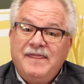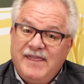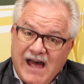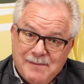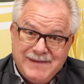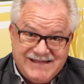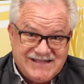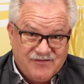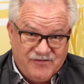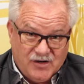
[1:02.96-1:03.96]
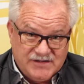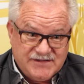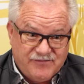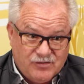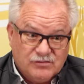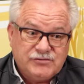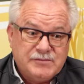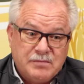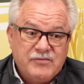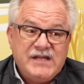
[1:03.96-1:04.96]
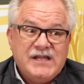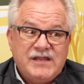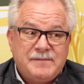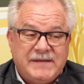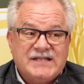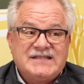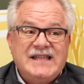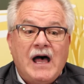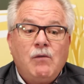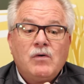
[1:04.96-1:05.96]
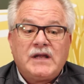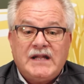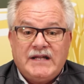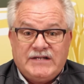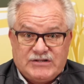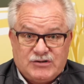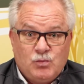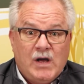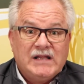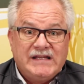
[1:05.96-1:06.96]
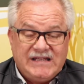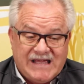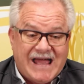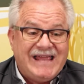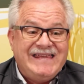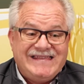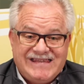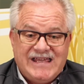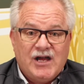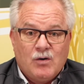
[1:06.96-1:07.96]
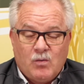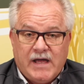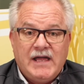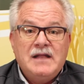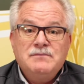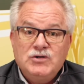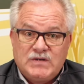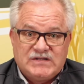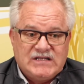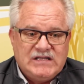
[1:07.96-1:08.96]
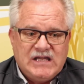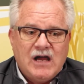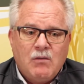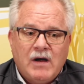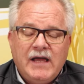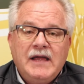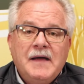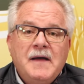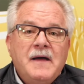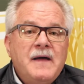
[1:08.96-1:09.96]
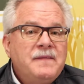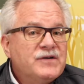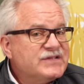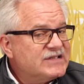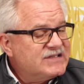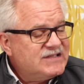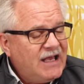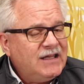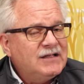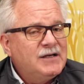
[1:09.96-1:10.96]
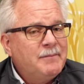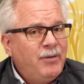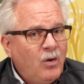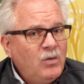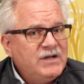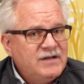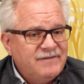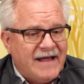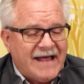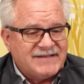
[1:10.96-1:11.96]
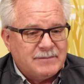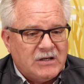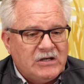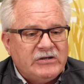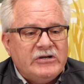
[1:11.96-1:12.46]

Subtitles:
That makes it very difficult to breathe because now we're getting swelling in the airway and mucus in the airway. There's a second component of asthma